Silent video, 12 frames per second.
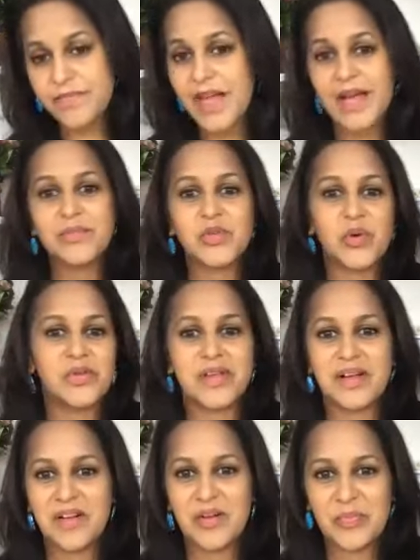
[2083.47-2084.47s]
I'm totally a
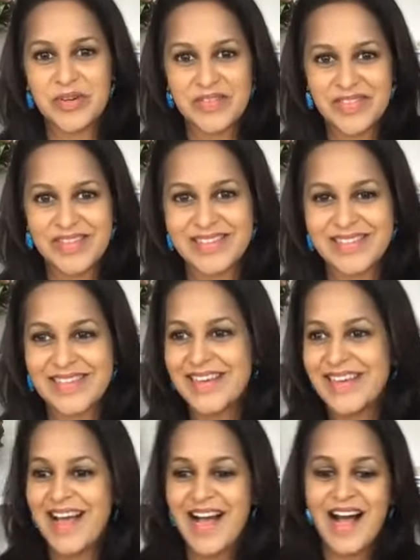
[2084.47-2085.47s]
culprit of this.
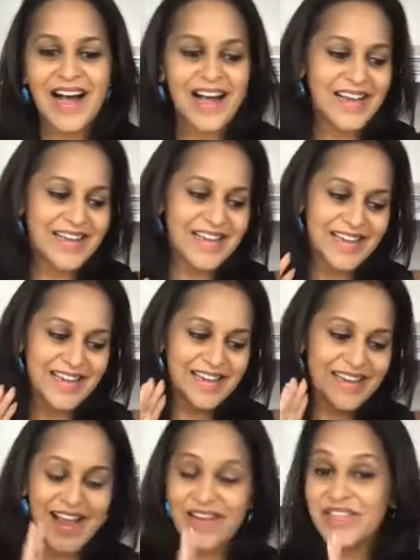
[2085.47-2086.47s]
I
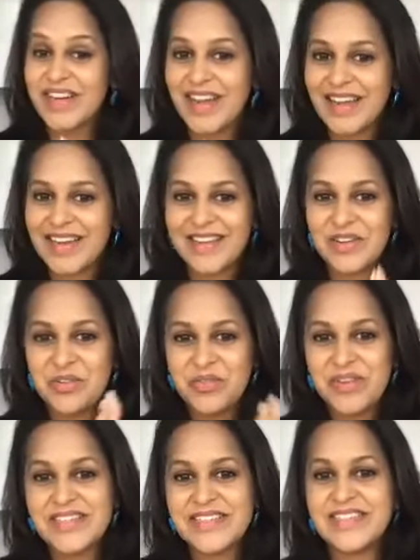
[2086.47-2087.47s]
eat every day
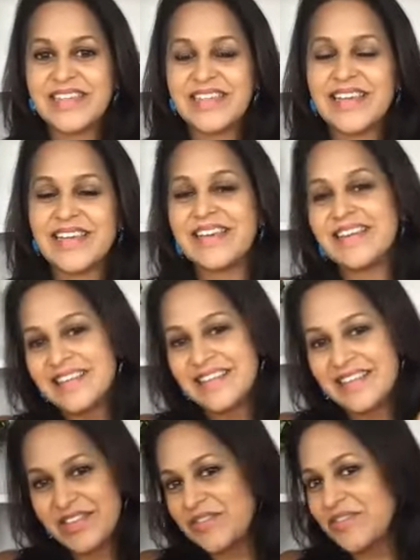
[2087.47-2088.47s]
green tea,
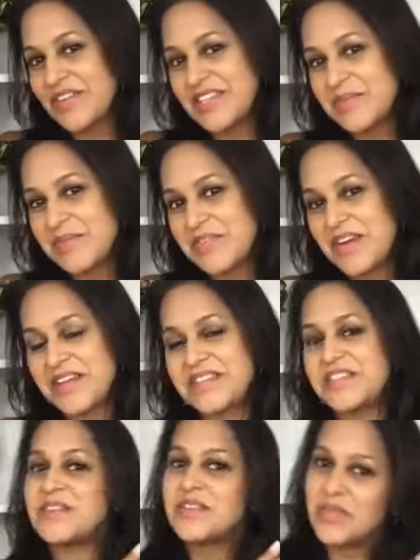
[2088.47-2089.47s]
gluten-free cinnamon raisin
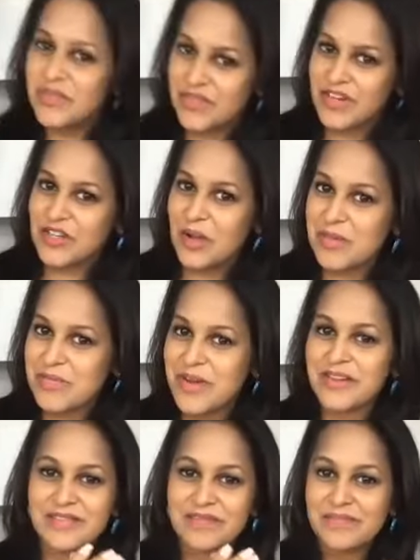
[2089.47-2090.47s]
toast with fresh almond butter.